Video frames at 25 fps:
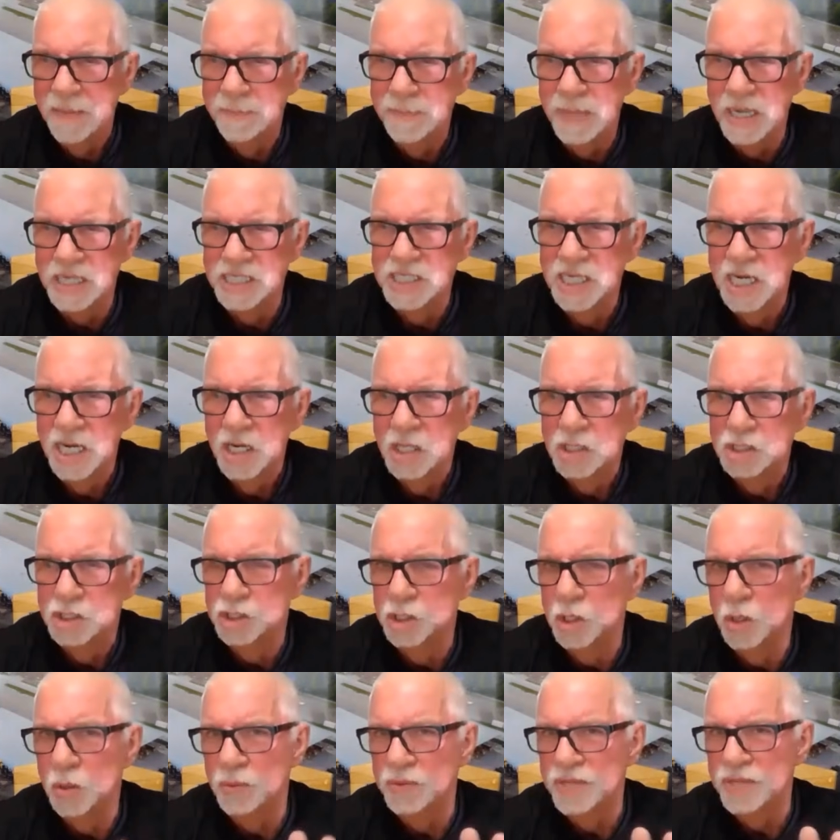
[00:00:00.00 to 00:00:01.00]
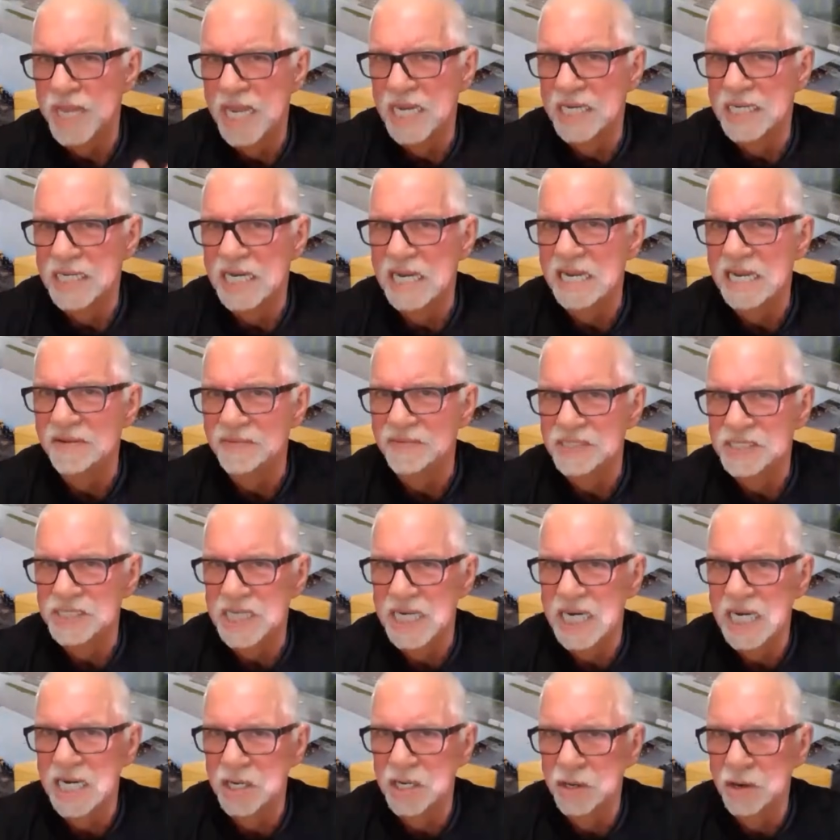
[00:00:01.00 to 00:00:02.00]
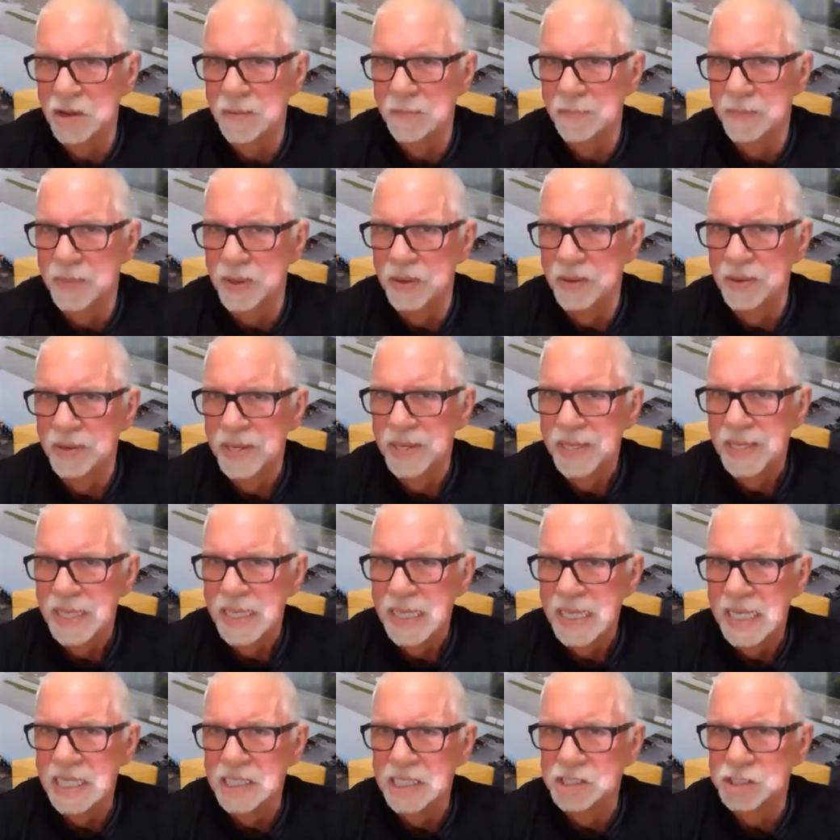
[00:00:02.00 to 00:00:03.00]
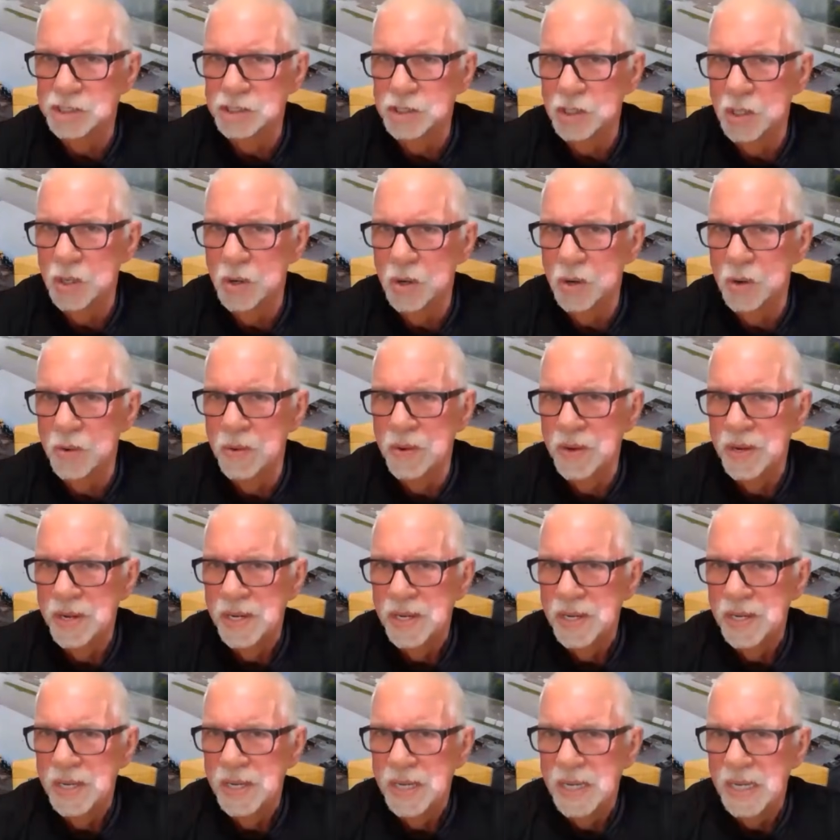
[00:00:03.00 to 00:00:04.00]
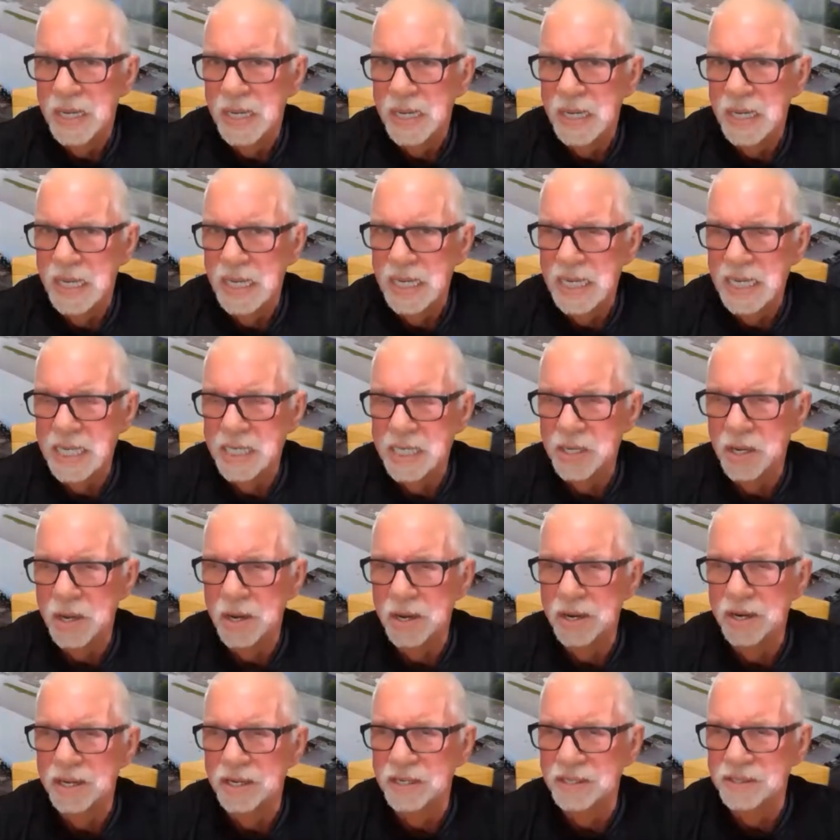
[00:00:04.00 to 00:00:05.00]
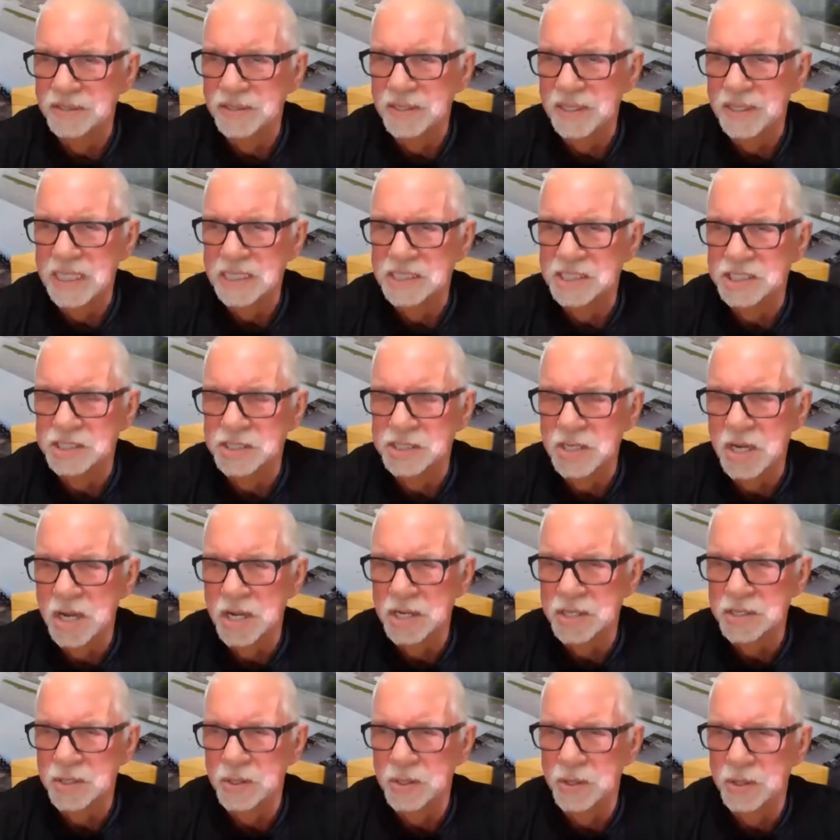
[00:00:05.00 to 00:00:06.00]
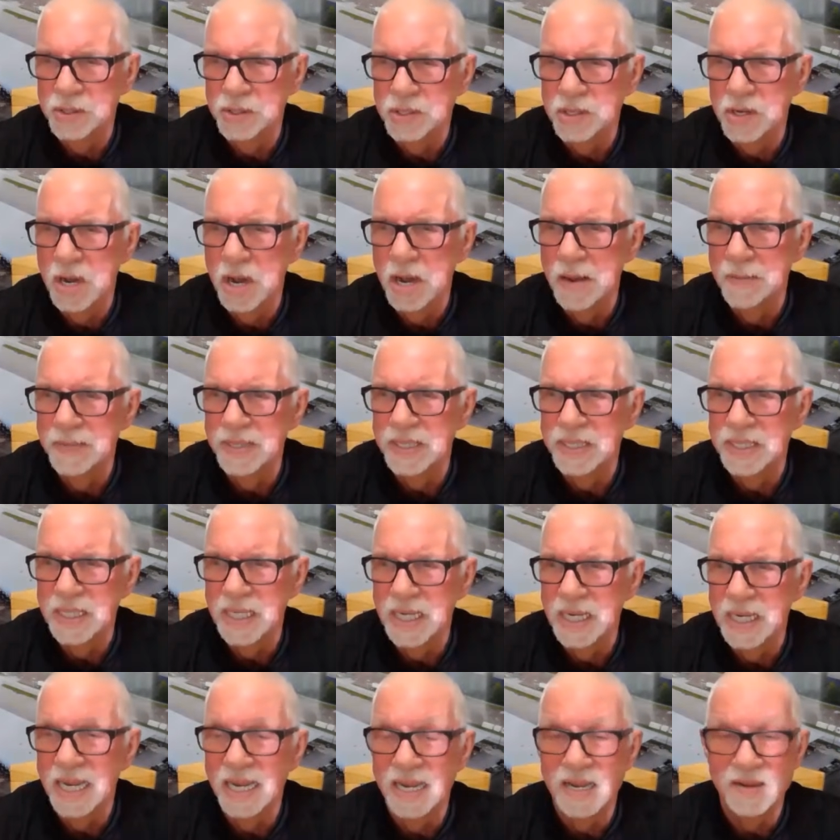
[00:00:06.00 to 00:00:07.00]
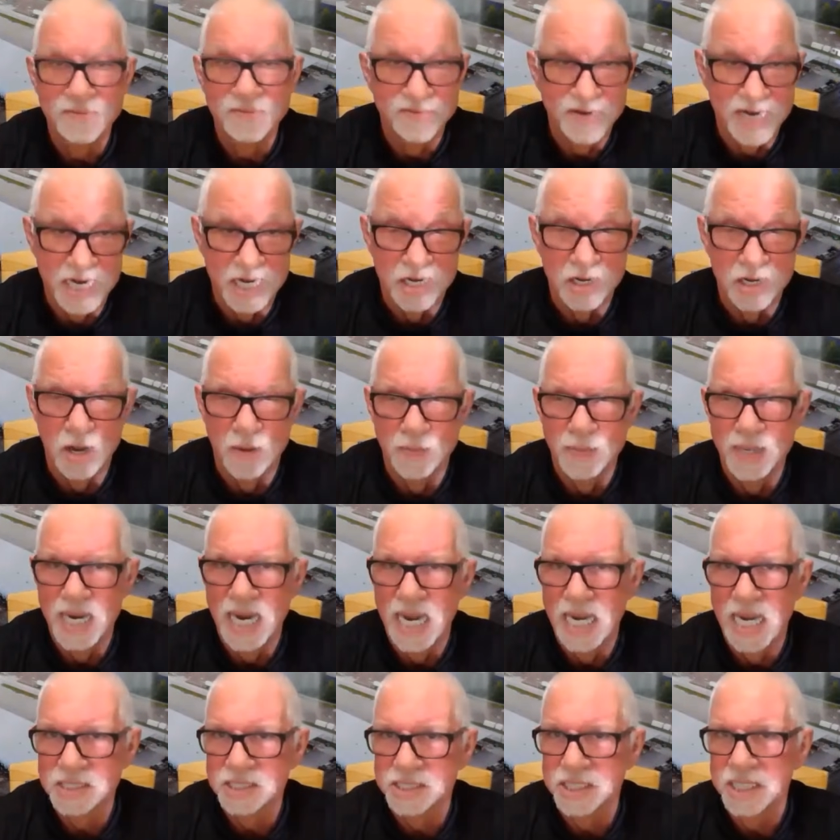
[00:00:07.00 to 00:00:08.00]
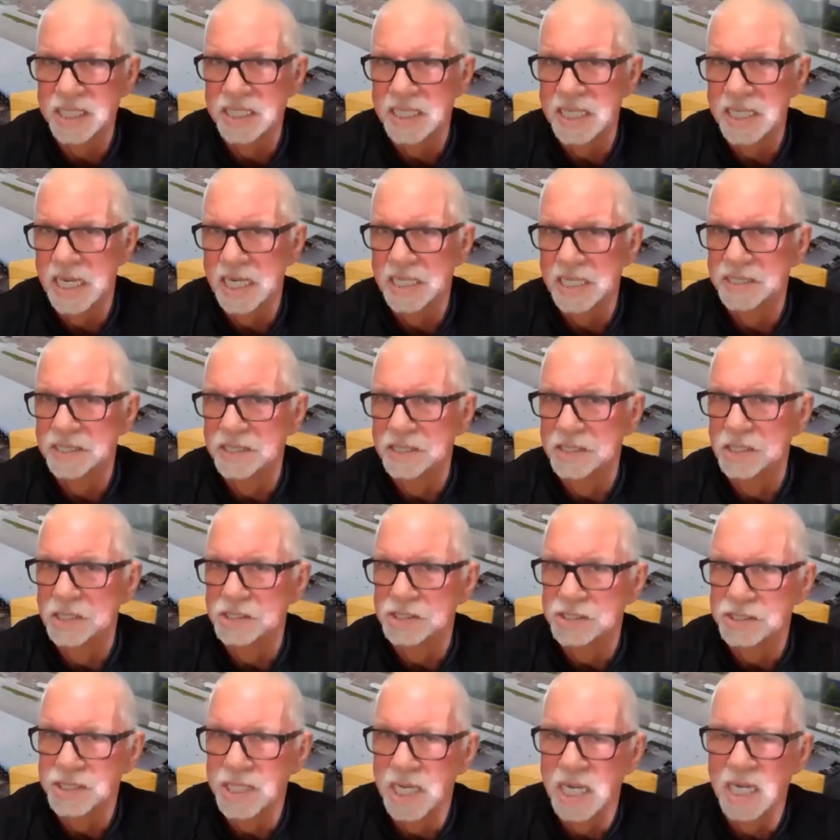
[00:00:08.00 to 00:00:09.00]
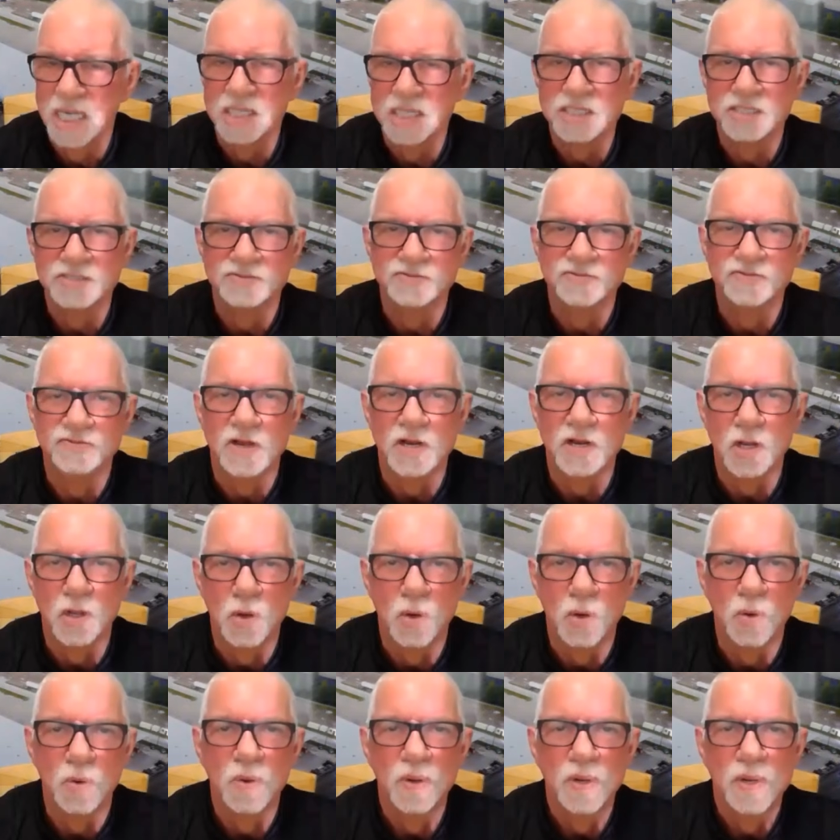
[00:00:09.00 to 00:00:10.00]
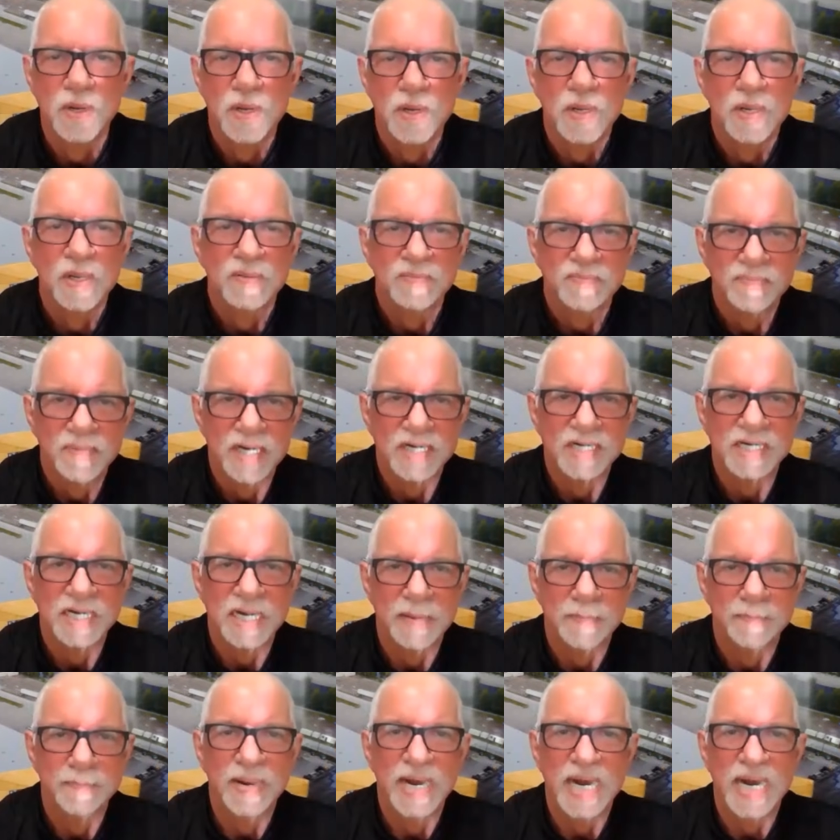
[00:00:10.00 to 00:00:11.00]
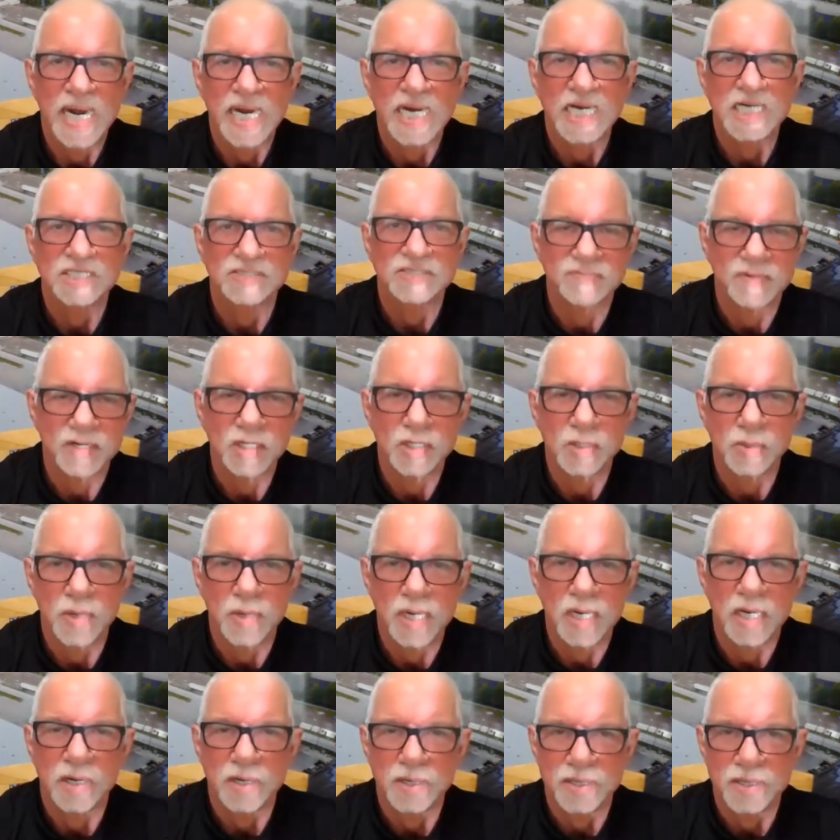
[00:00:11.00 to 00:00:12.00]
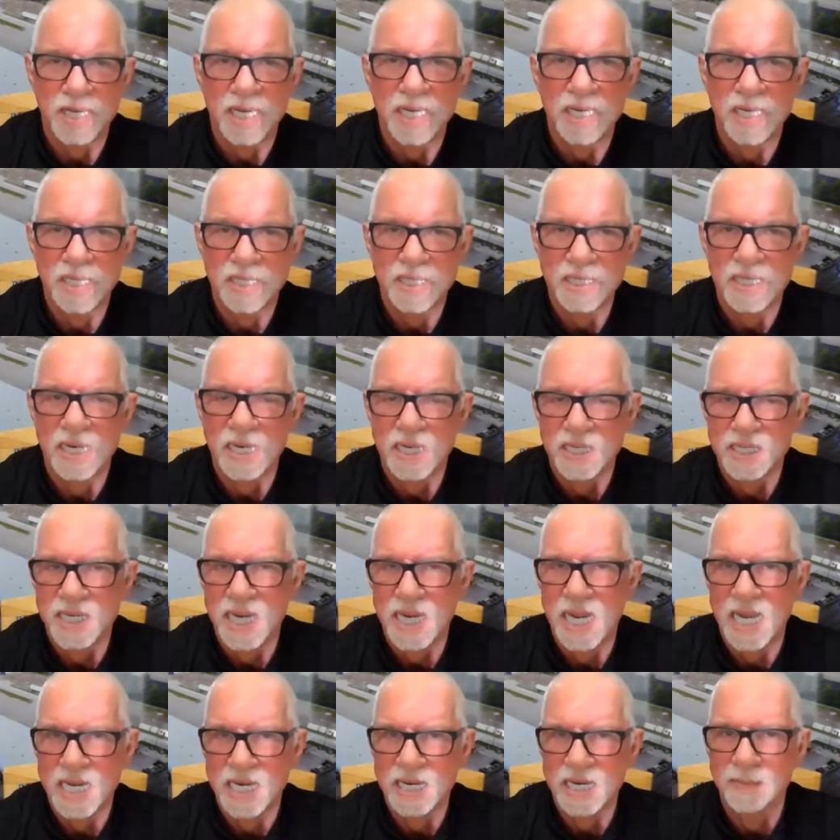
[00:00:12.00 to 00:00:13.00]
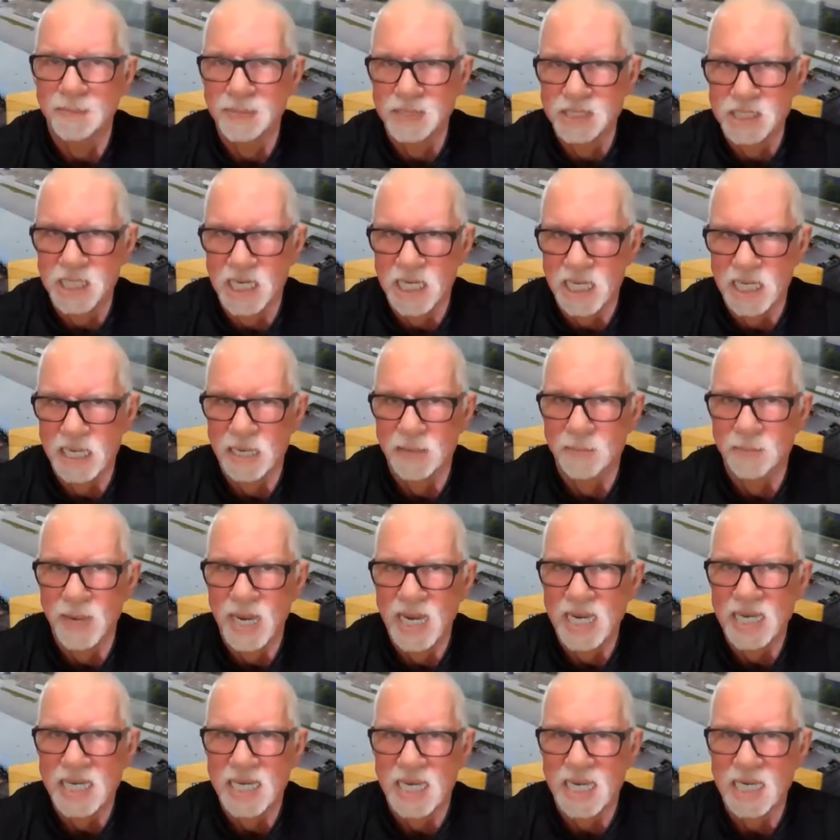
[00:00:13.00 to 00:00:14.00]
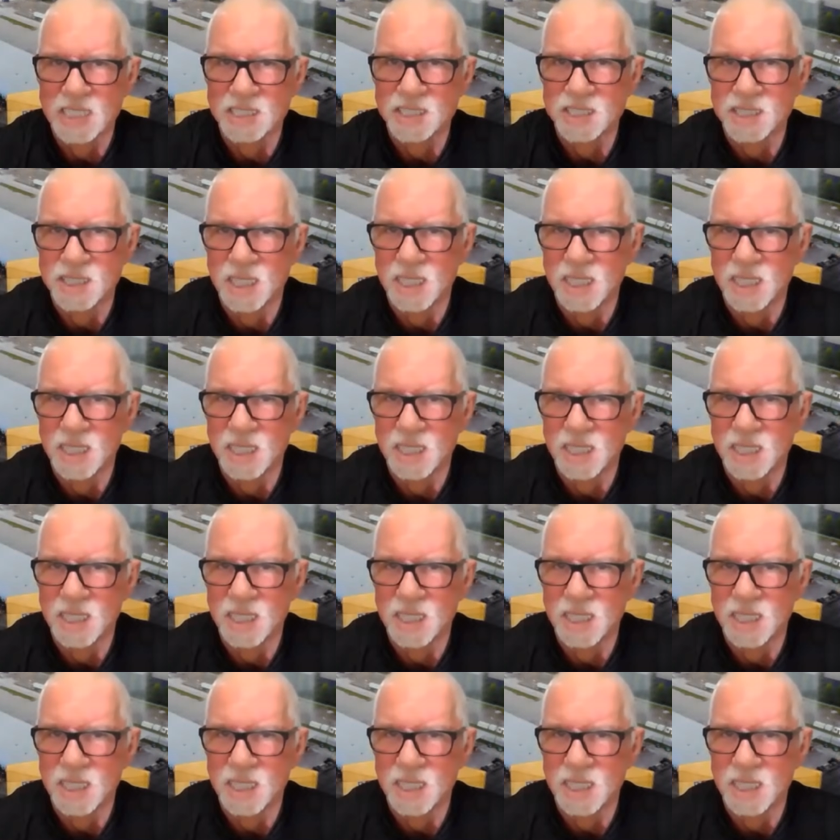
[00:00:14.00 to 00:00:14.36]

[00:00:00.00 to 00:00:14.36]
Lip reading: But so that he was in lumber. And so in Holland, it's not uncommon, very common actually, that the sons follow what their parents were doing or their dad, particularly in my case.